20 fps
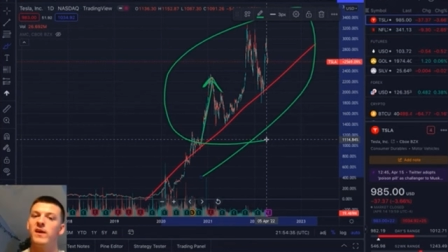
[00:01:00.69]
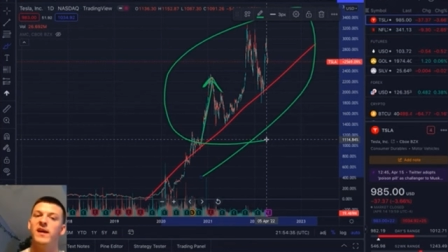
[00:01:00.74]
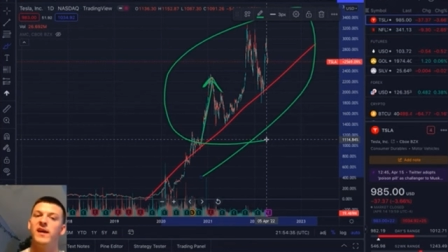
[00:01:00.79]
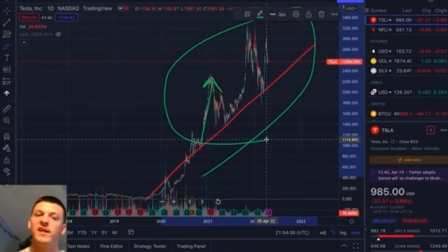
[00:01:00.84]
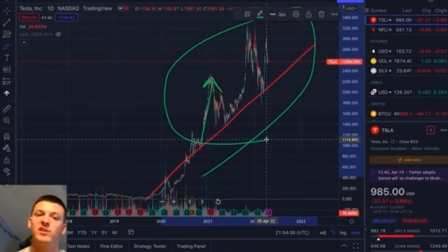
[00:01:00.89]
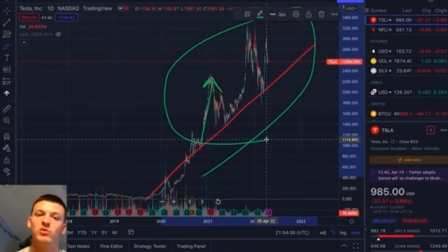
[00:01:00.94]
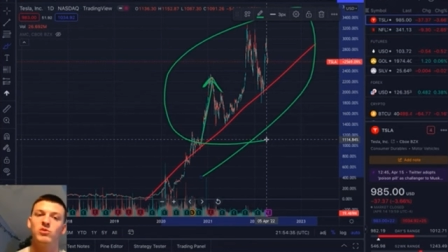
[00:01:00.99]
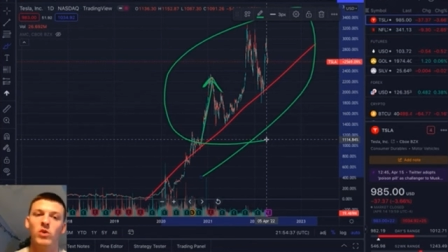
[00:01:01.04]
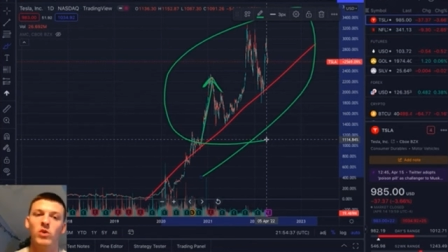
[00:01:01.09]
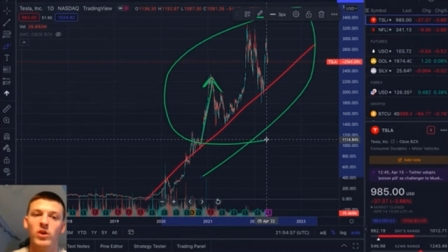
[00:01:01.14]

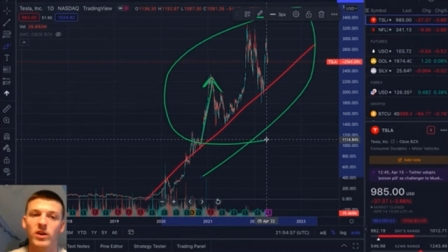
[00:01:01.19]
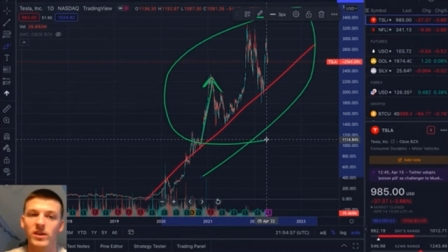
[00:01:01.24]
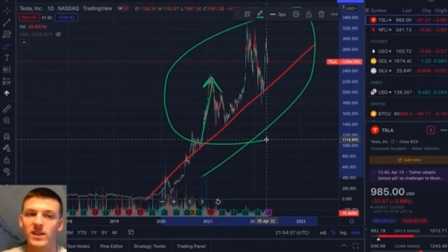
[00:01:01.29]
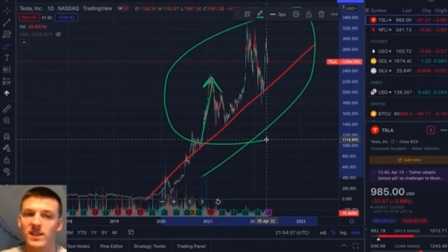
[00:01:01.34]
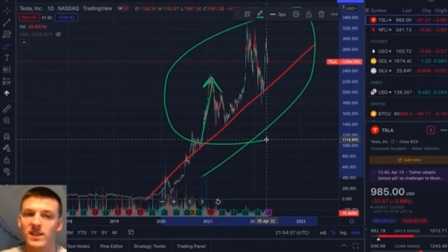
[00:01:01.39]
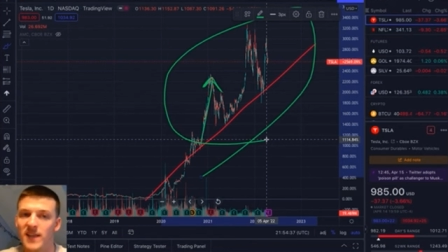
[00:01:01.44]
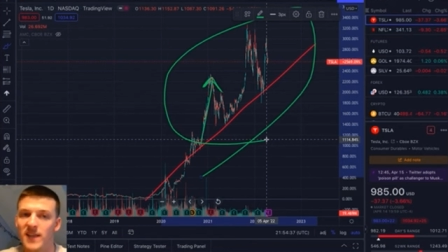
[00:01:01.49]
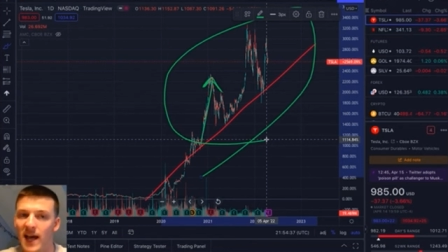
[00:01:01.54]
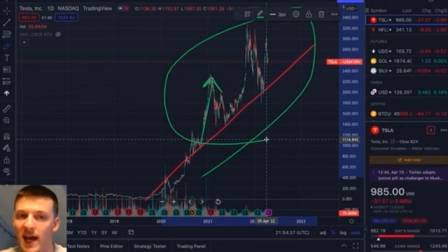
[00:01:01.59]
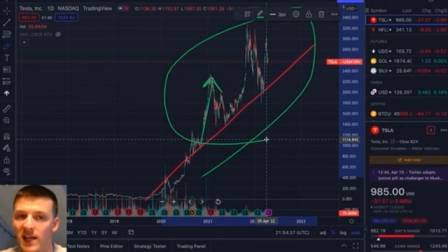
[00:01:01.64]
It's where
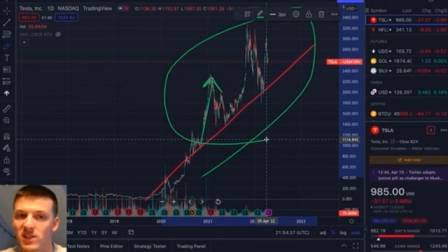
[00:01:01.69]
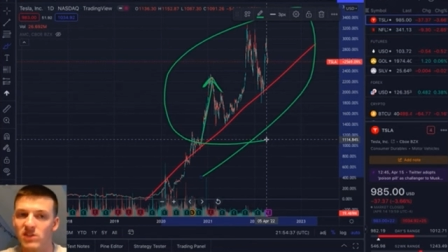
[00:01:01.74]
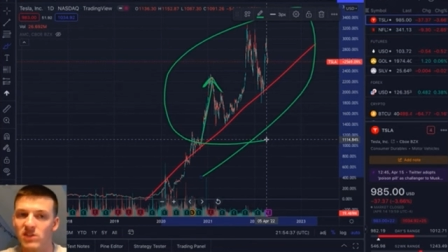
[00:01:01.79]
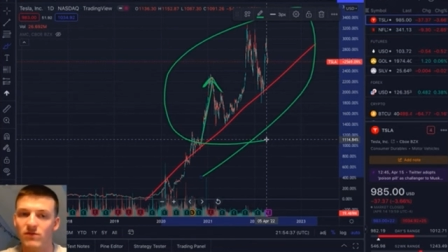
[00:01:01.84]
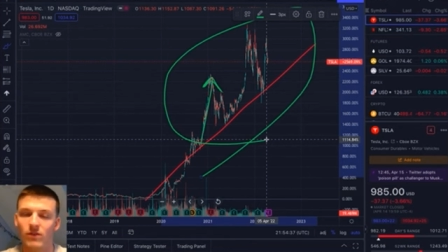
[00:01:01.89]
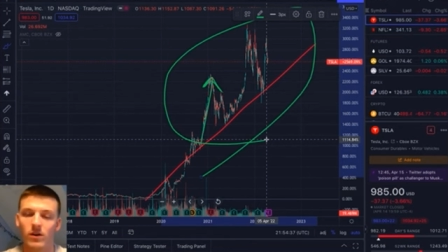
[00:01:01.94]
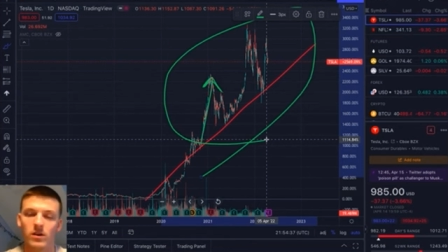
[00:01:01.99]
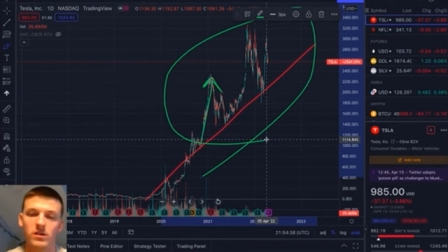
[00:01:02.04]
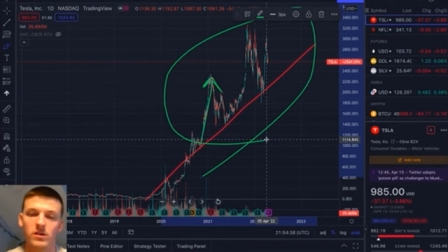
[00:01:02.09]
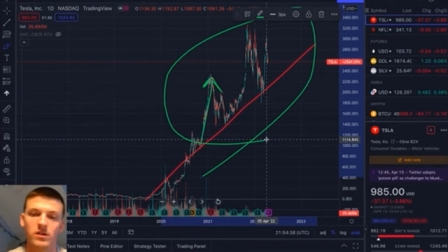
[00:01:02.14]
these hedge
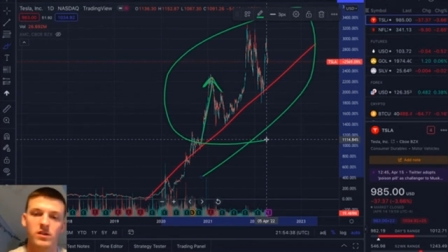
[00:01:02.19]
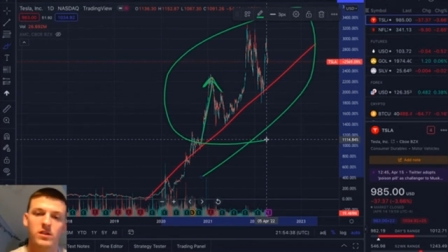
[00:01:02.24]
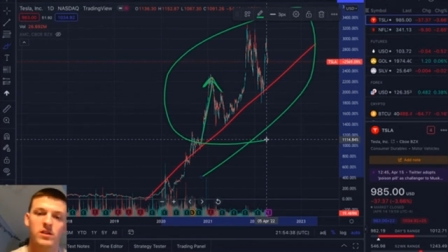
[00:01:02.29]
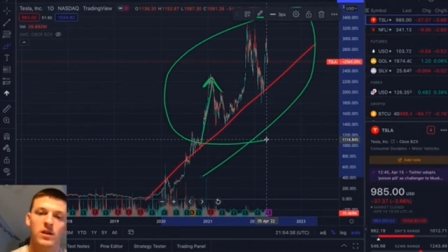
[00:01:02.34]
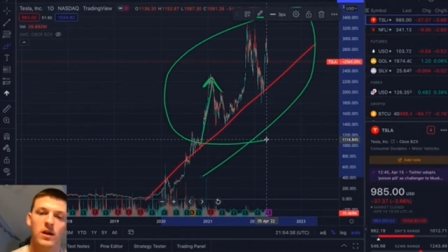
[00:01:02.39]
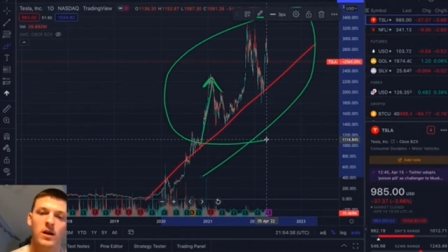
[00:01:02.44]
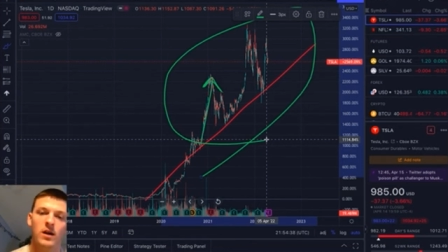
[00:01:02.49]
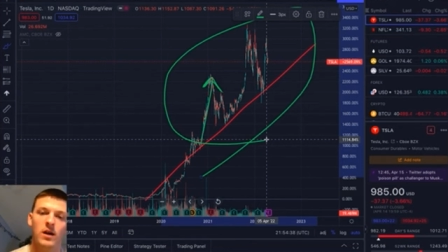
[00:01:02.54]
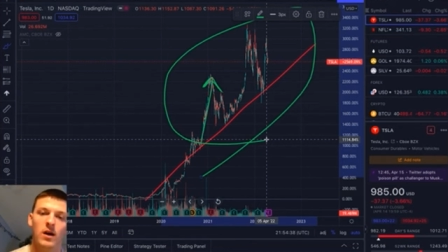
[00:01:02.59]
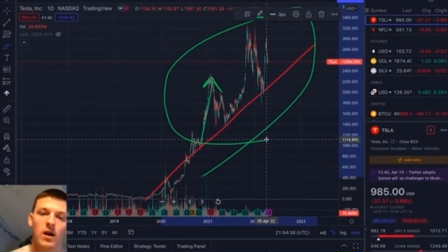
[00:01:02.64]
funds
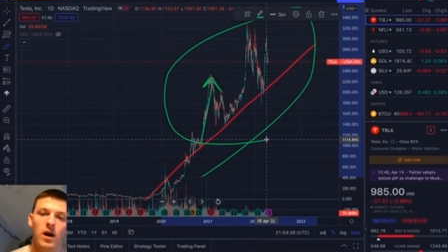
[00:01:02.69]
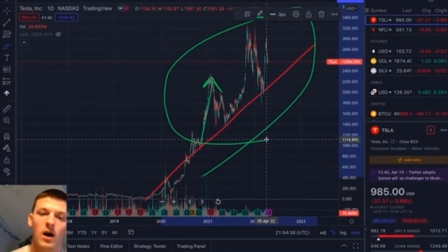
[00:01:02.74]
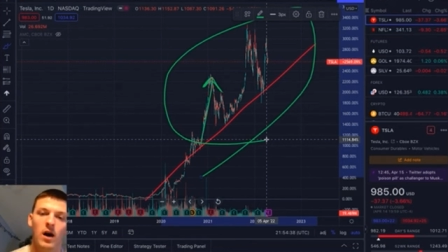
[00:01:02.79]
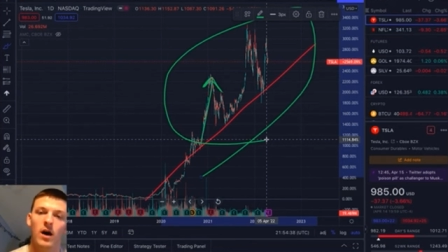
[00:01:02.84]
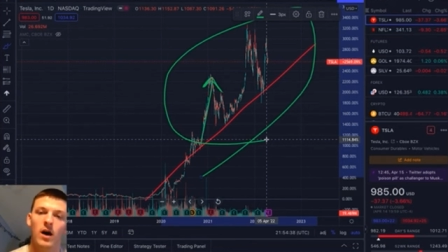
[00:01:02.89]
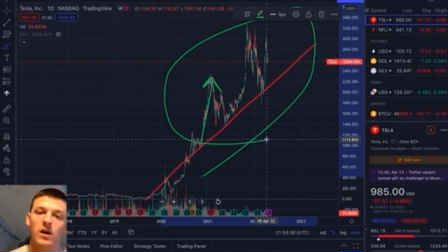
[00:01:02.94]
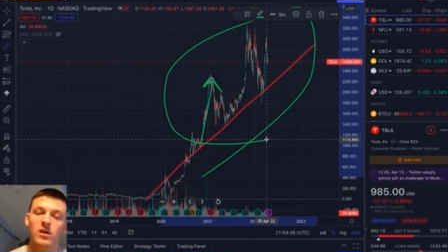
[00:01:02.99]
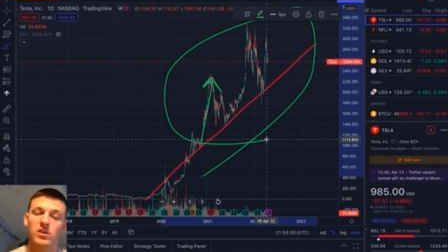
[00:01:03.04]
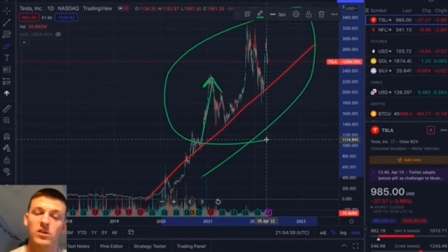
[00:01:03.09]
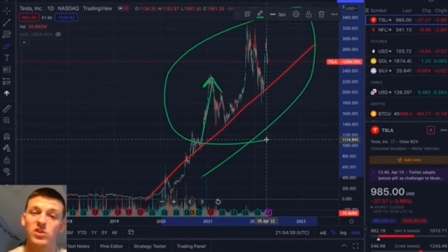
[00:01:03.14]

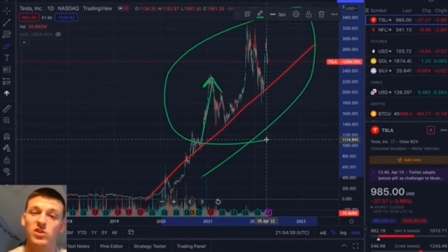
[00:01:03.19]
uh,